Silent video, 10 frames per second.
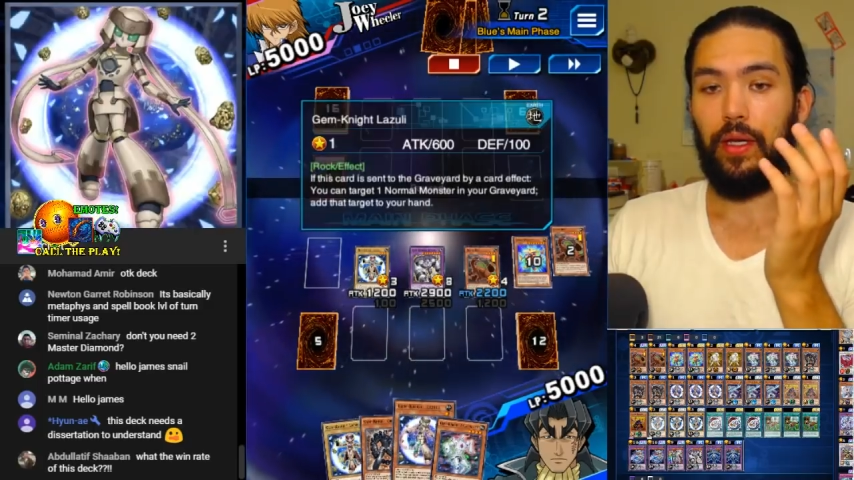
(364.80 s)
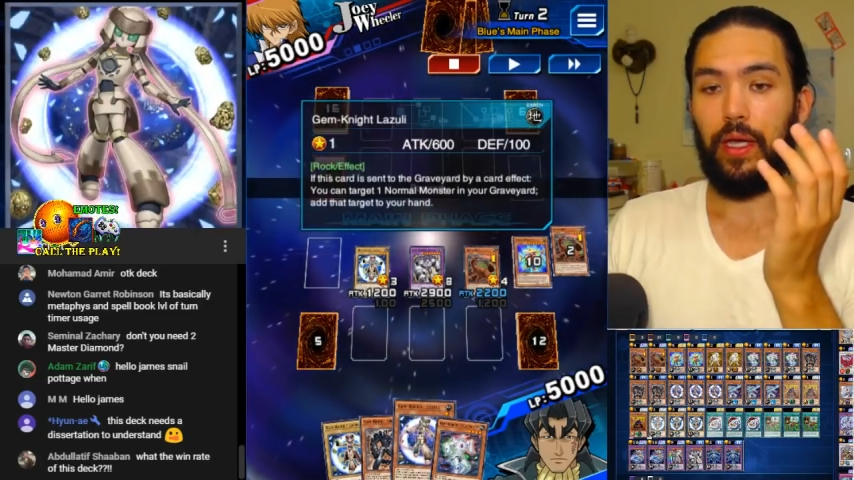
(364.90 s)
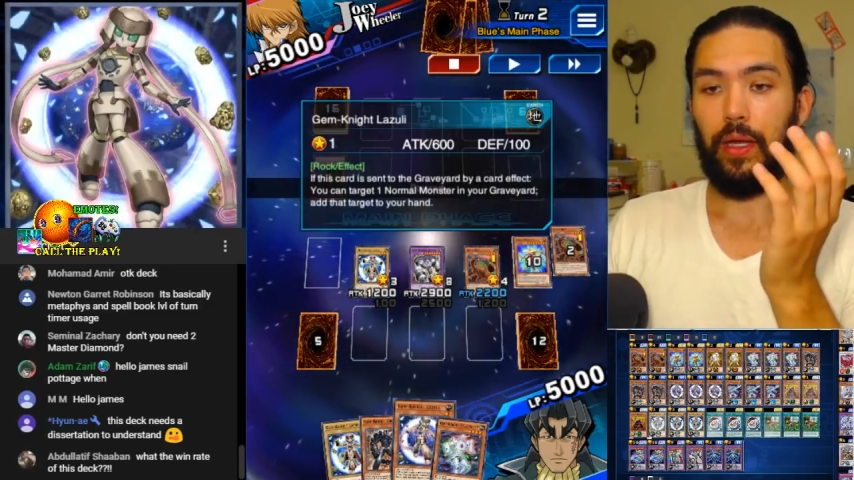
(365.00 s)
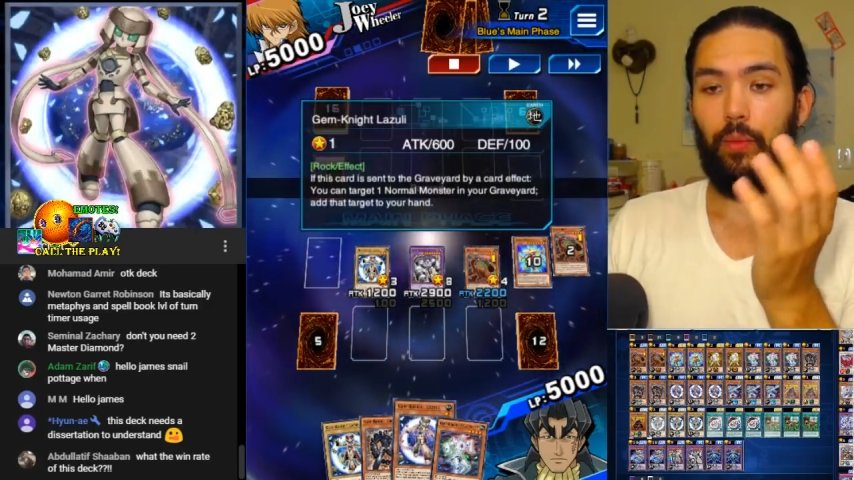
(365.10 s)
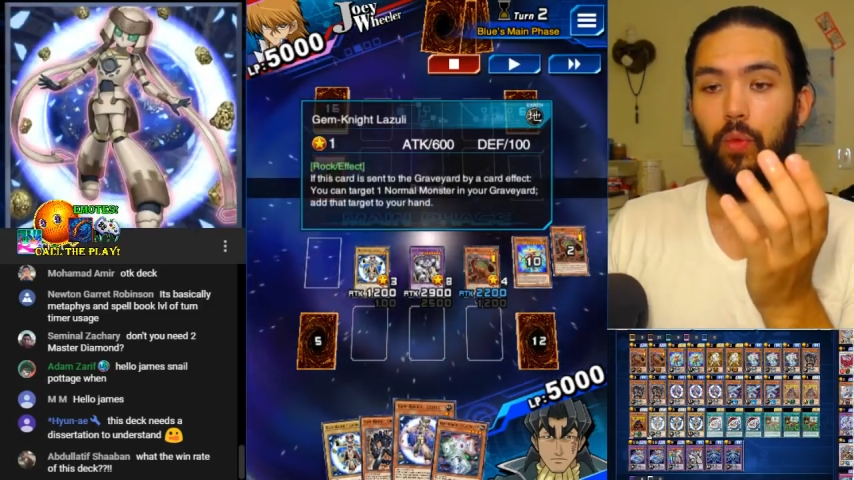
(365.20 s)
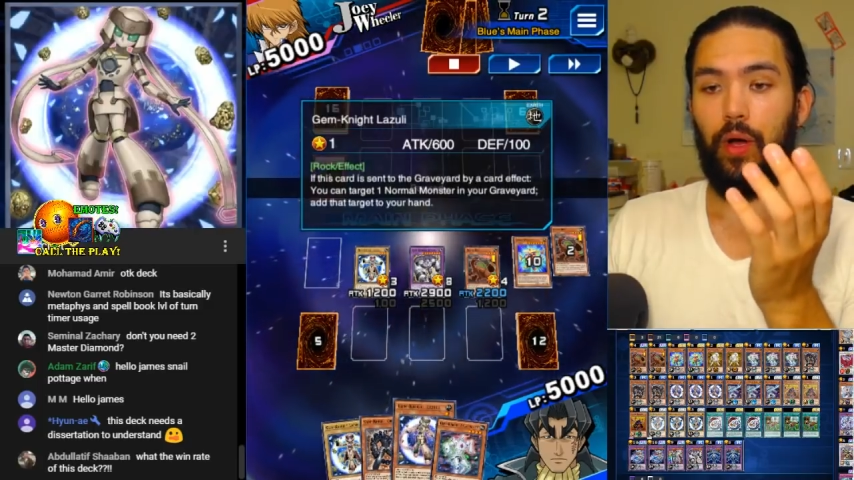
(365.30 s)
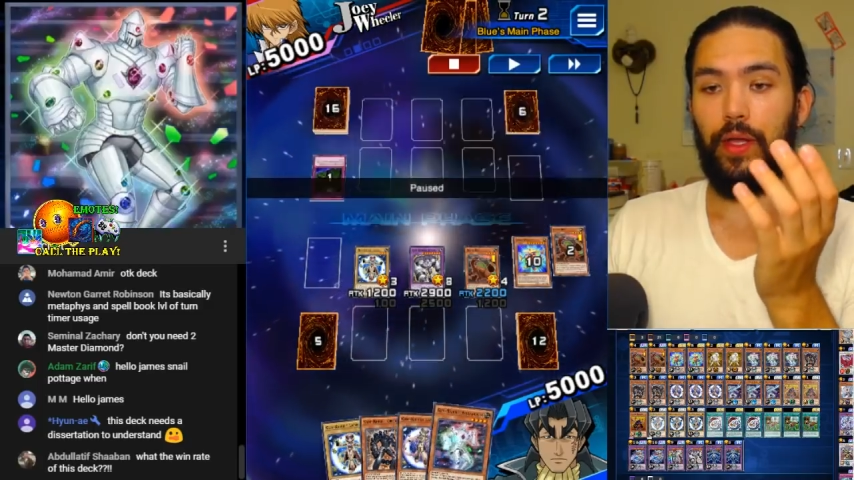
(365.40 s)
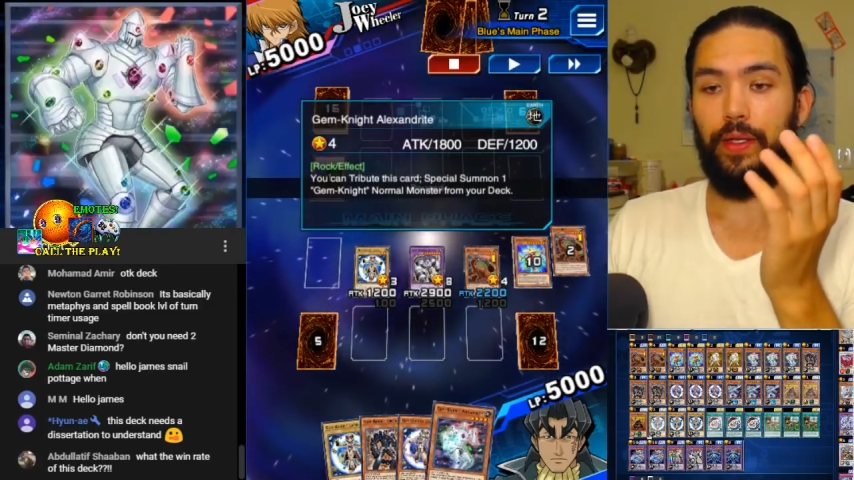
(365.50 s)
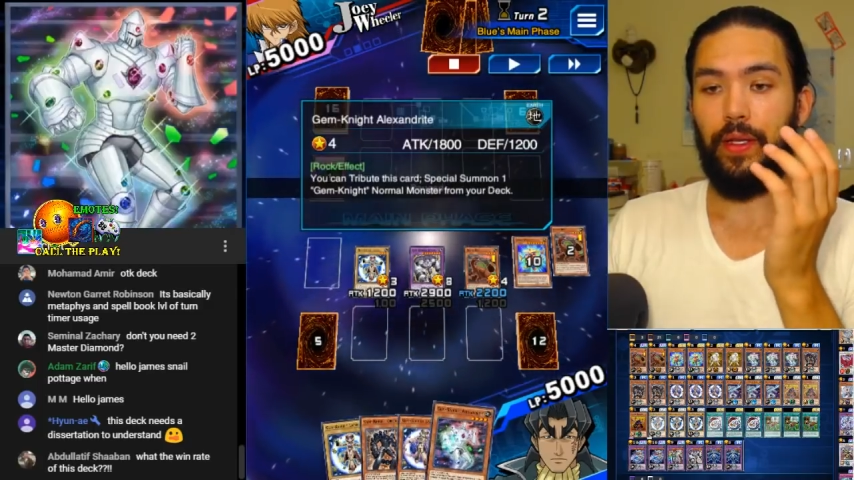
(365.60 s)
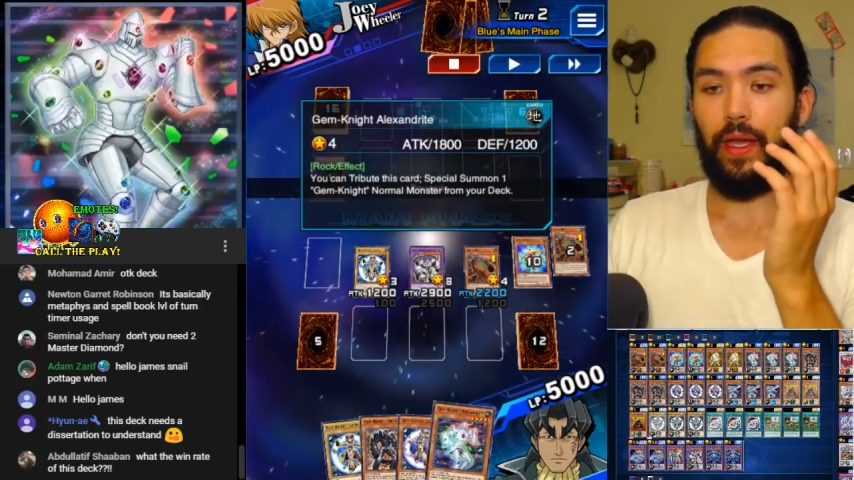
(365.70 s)
and
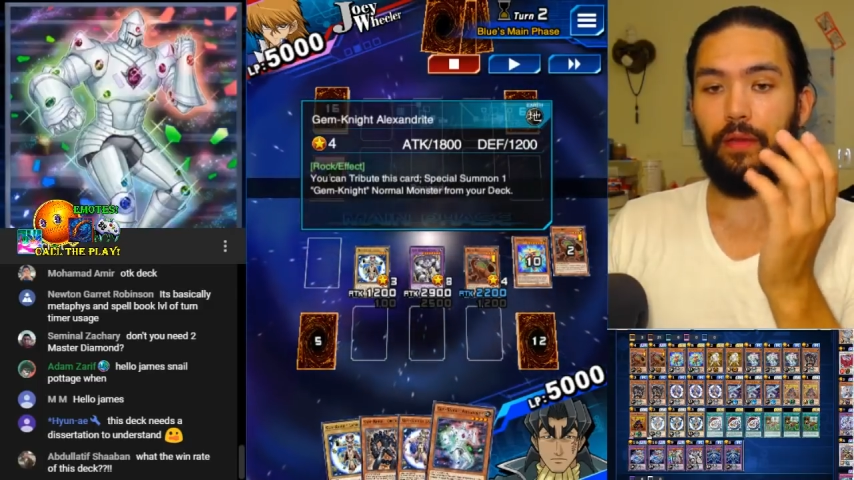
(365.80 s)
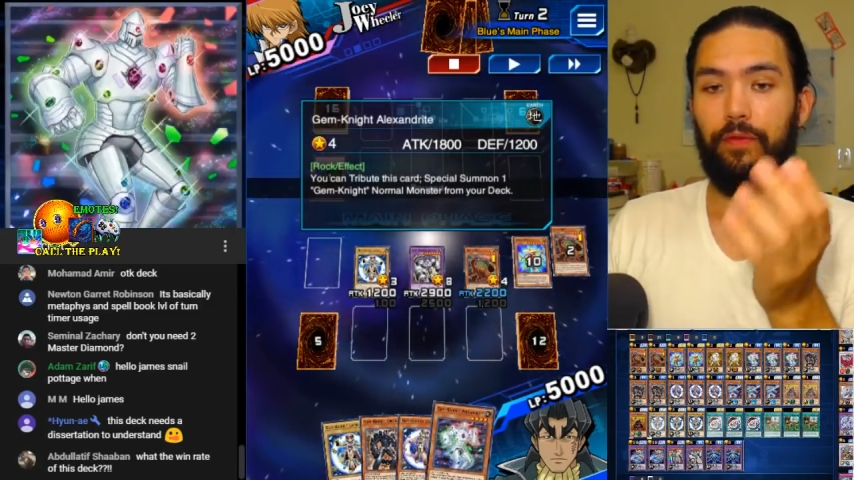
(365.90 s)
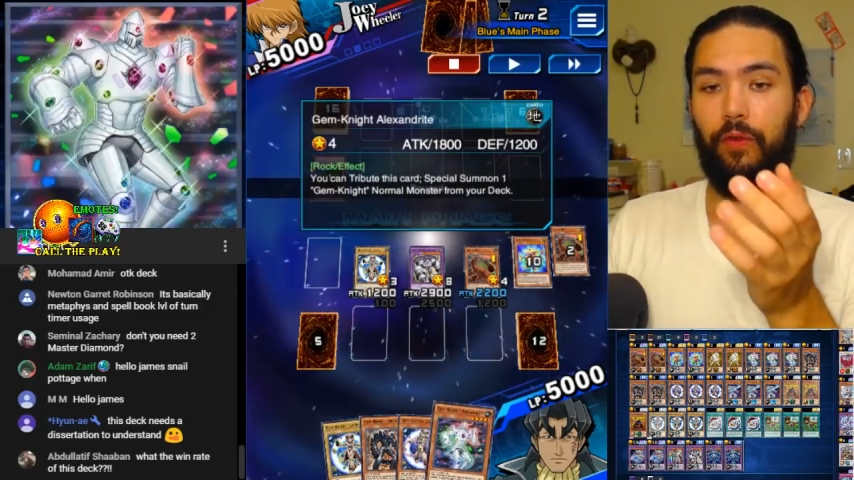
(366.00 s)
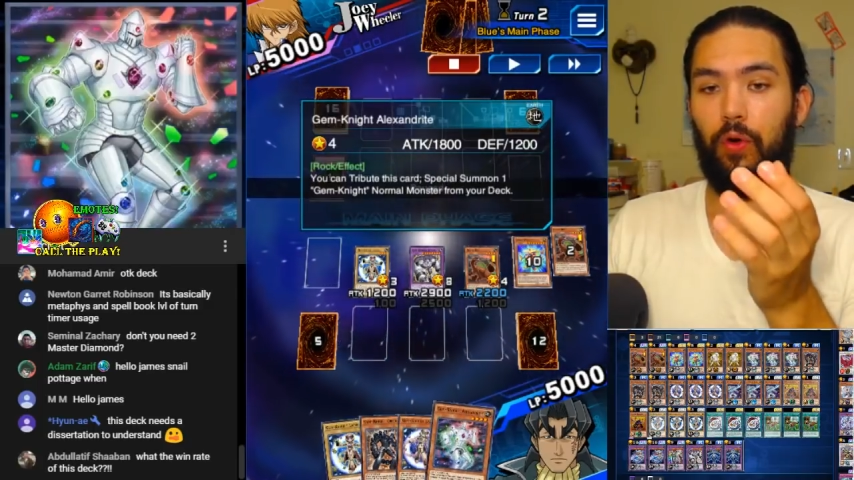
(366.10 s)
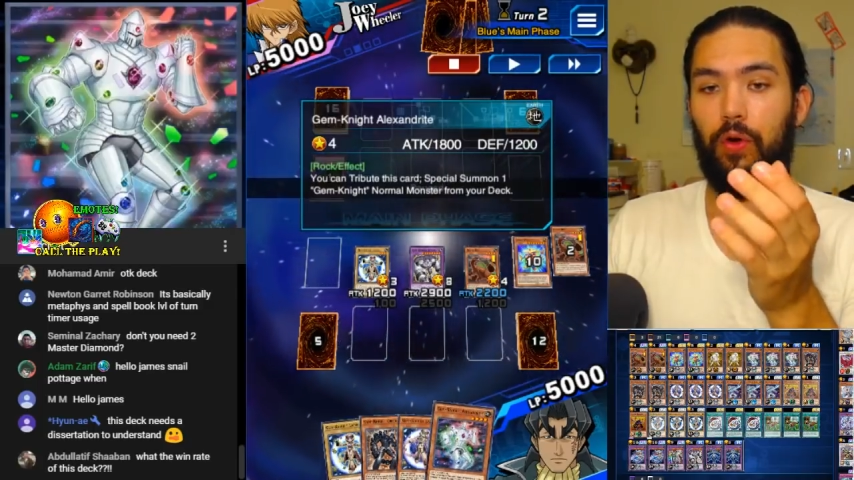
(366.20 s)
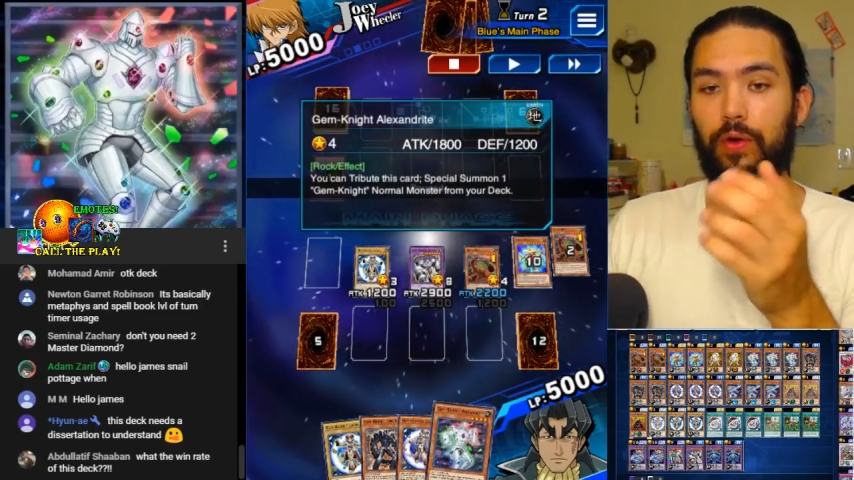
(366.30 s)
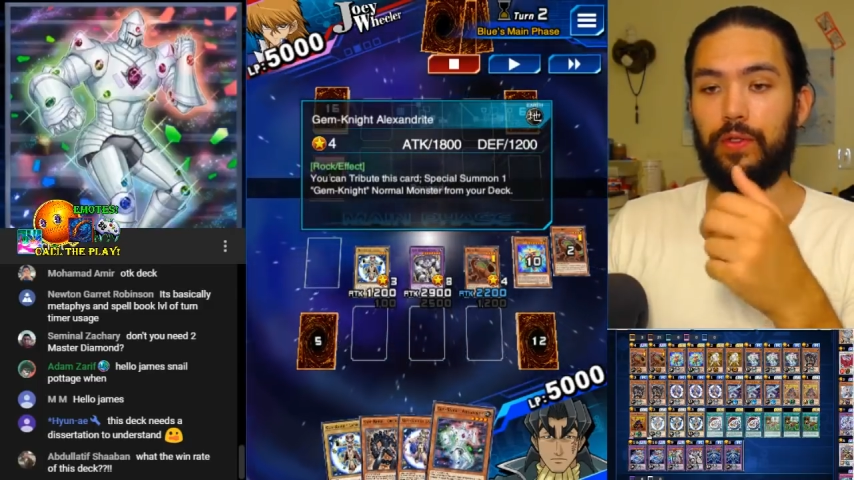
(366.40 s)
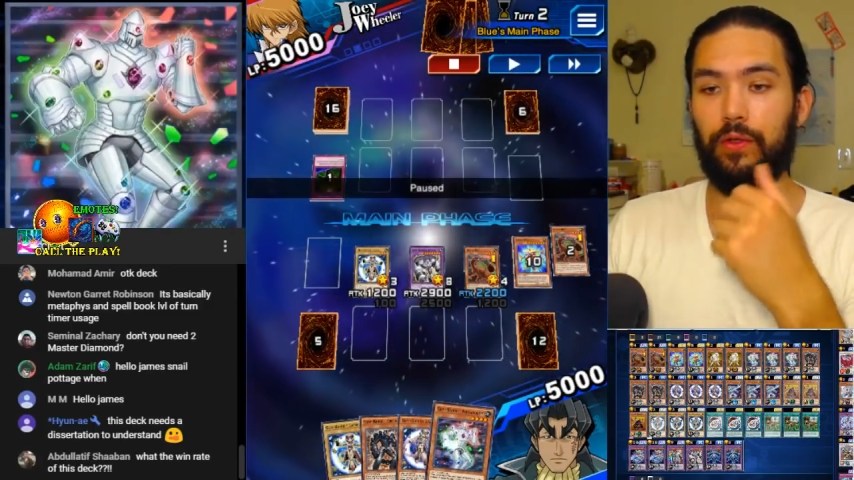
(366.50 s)
1 and 4.